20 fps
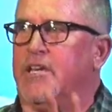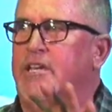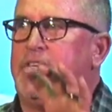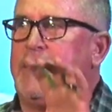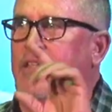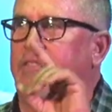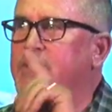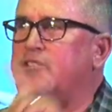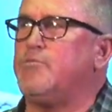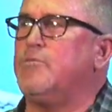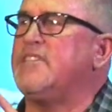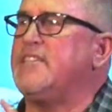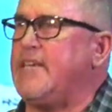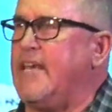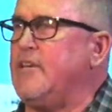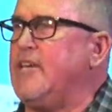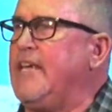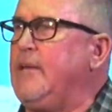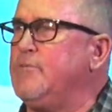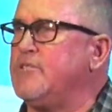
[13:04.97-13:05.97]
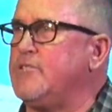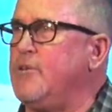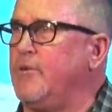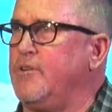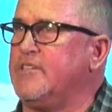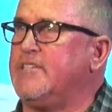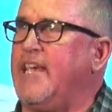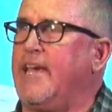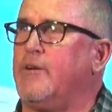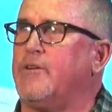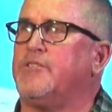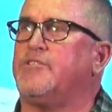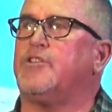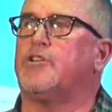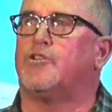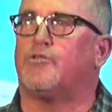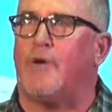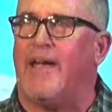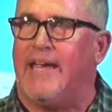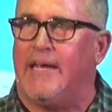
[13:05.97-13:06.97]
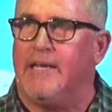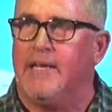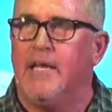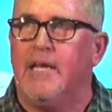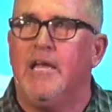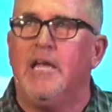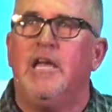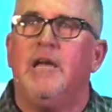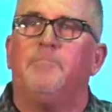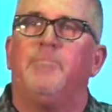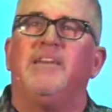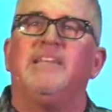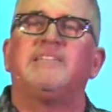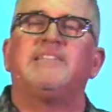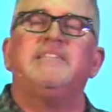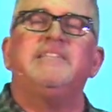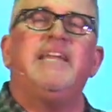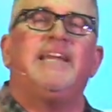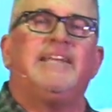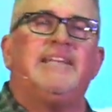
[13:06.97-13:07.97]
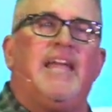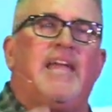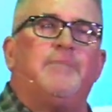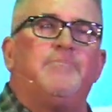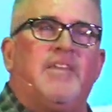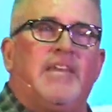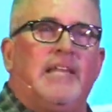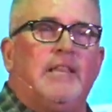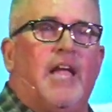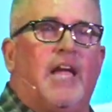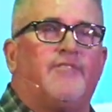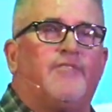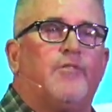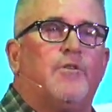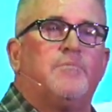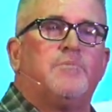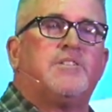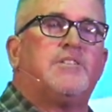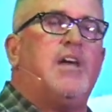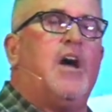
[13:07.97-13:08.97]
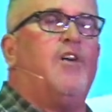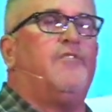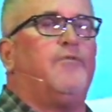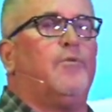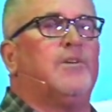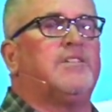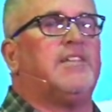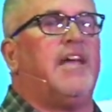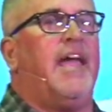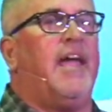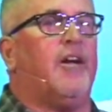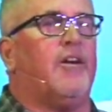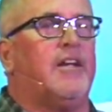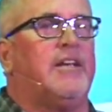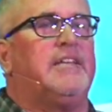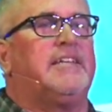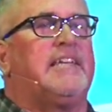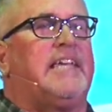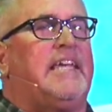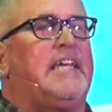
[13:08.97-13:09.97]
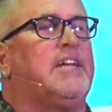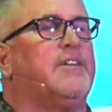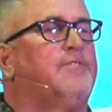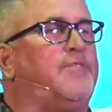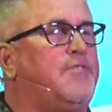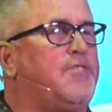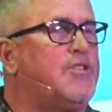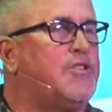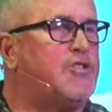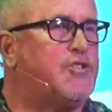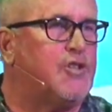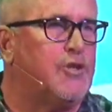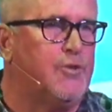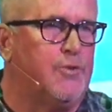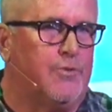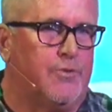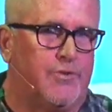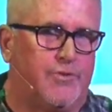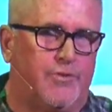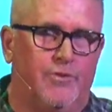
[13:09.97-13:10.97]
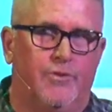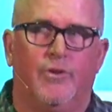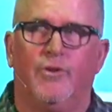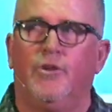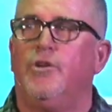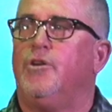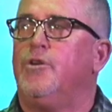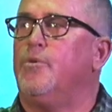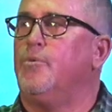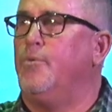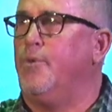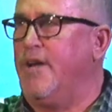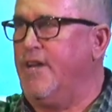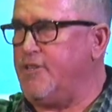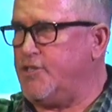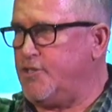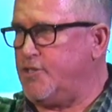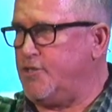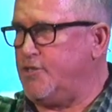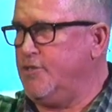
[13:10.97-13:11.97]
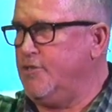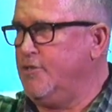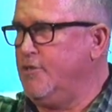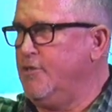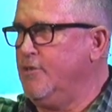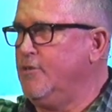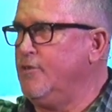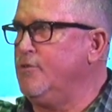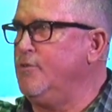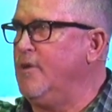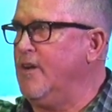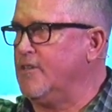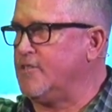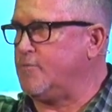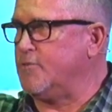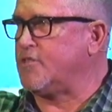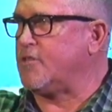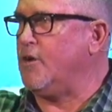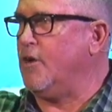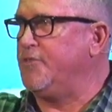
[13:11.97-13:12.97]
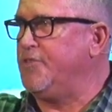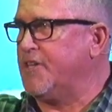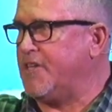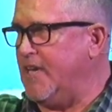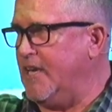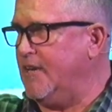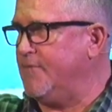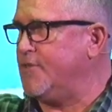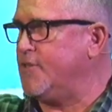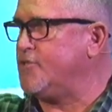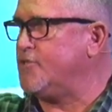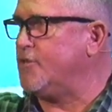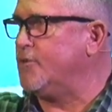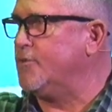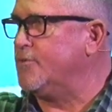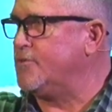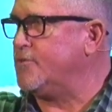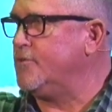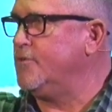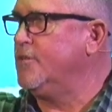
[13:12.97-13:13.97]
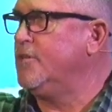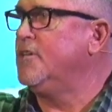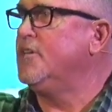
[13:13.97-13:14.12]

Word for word: Now this was, he was known as Herod the Great, but his nickname that he liked for himself was Herod, King of the Jews, which, who else was called the King of the Jews?